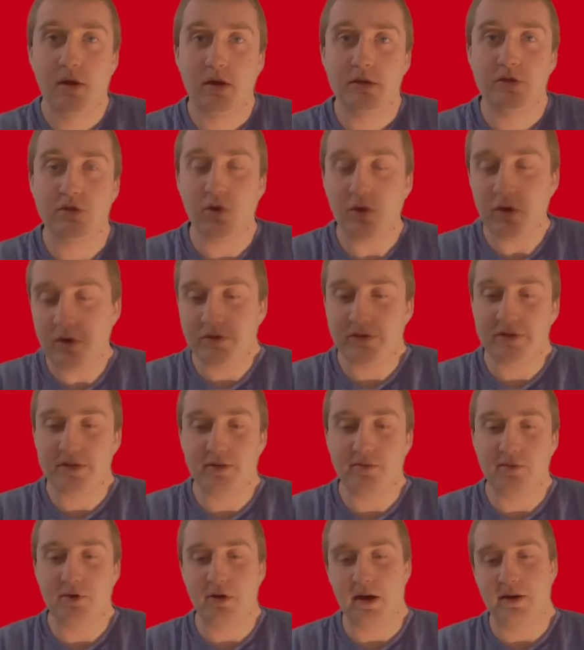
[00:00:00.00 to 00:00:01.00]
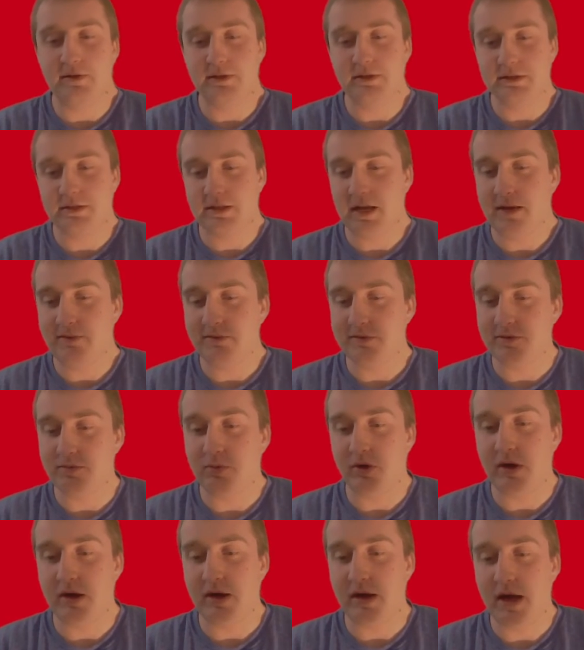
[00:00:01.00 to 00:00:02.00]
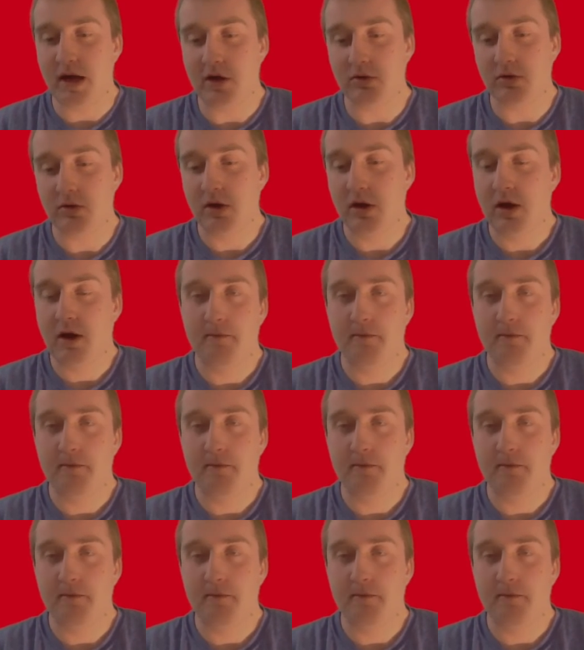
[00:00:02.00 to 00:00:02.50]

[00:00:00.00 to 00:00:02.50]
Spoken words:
Sort of similar how these games played out.